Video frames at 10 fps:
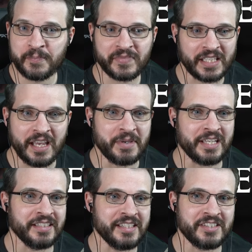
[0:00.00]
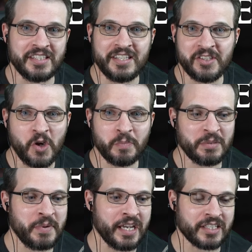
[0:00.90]
I mean, it's the Ethiopia
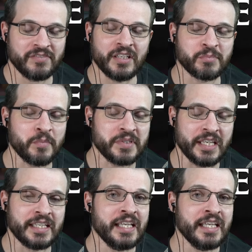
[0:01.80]
Pack developer update.